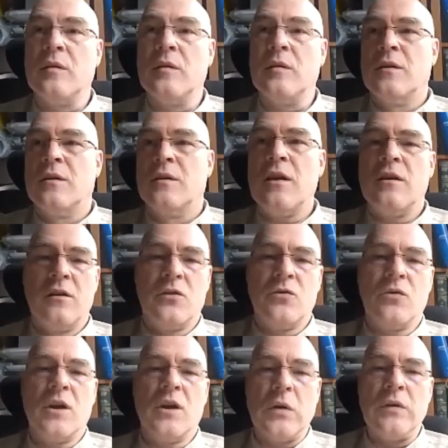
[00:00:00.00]
taking into
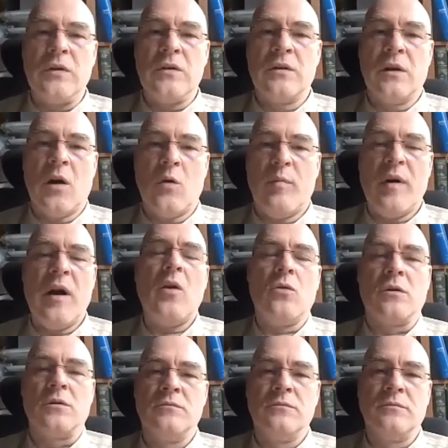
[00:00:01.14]
account our
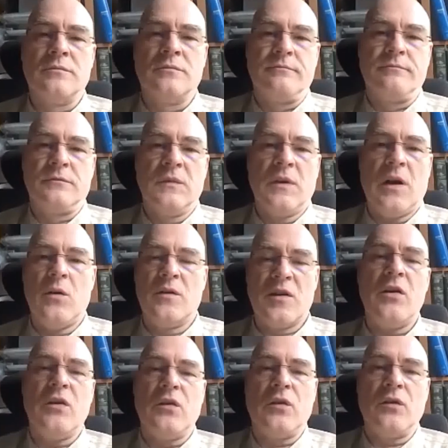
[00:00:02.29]
power, our
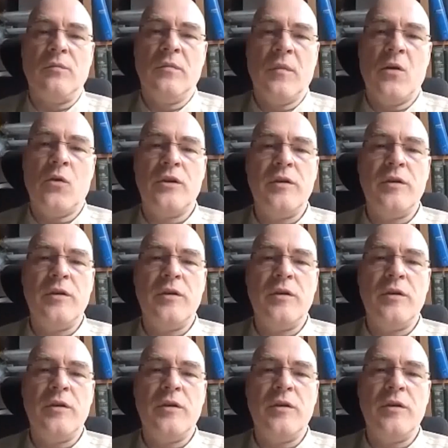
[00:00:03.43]
size, our